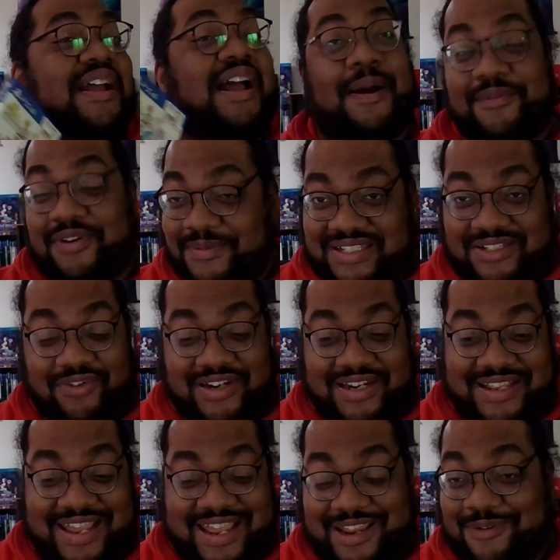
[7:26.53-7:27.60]
I'm going to be
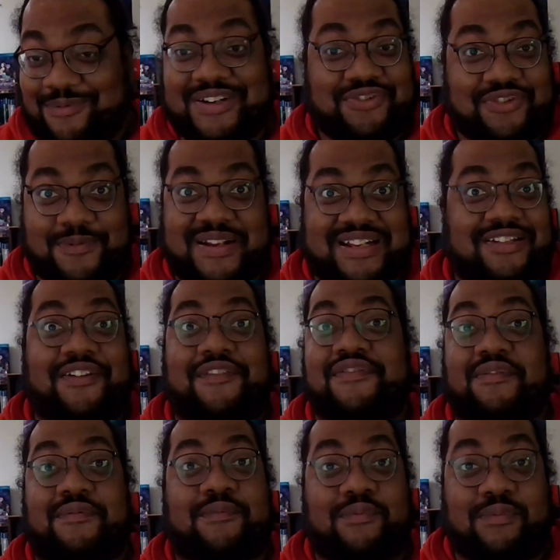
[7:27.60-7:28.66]
doing a retrospective of the
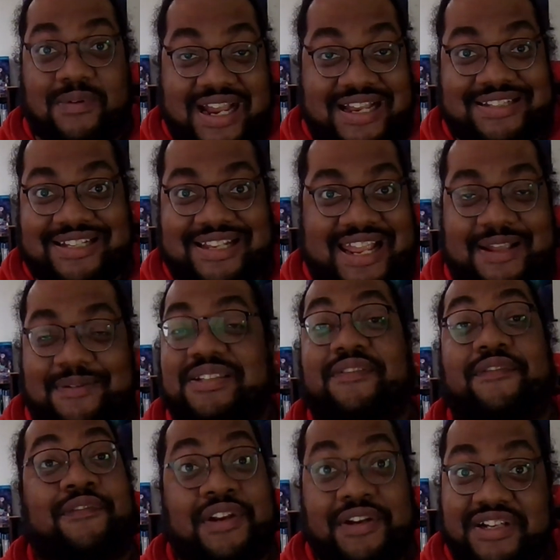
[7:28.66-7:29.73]
Rise of games
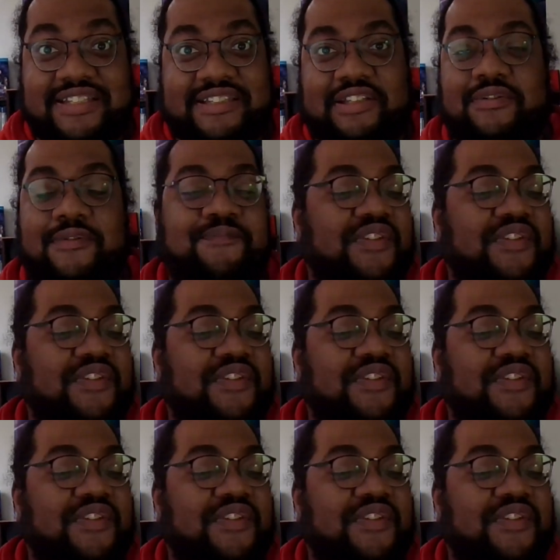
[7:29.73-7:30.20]
very soon.